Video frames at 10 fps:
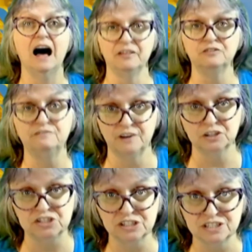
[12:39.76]
other
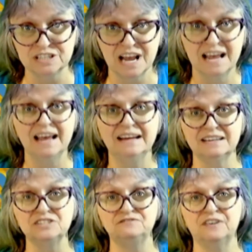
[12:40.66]
functions. It
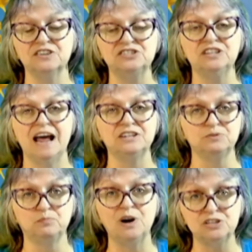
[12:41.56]
does function as
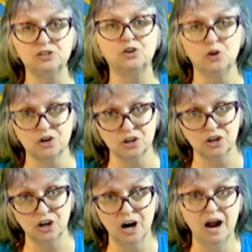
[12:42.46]
a pressure
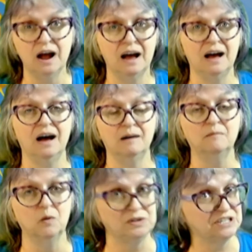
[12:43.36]
cooker,
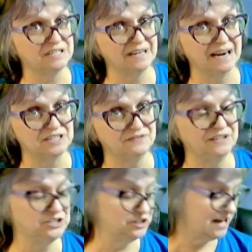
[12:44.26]
which is a nice
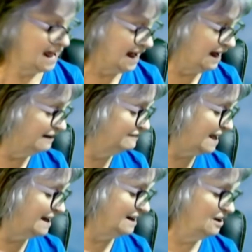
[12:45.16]
feature to have.
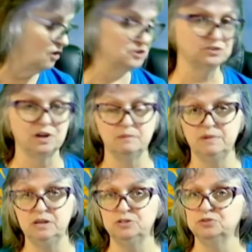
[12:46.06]
And it also can
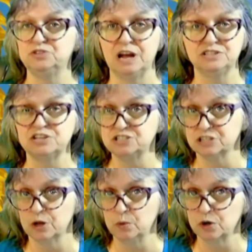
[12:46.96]
be used as a
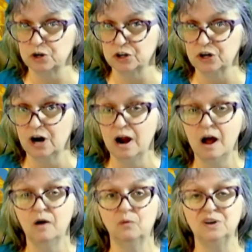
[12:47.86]
slow cooker,
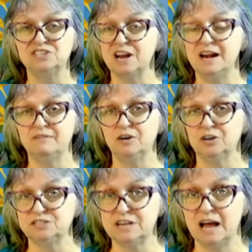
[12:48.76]
which it never
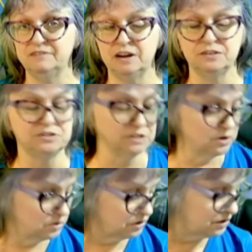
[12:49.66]
hurts to have another
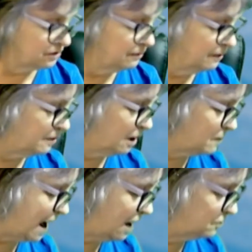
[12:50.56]
slow cooker
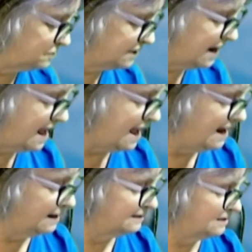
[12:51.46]
around.
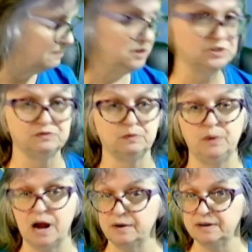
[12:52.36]
And can be used for
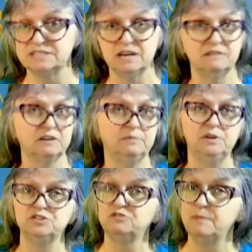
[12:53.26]
brownie stuff, can be
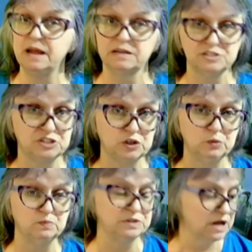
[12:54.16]
used for making
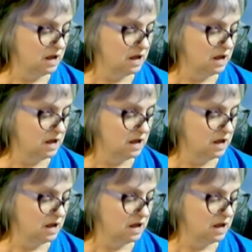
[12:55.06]
soups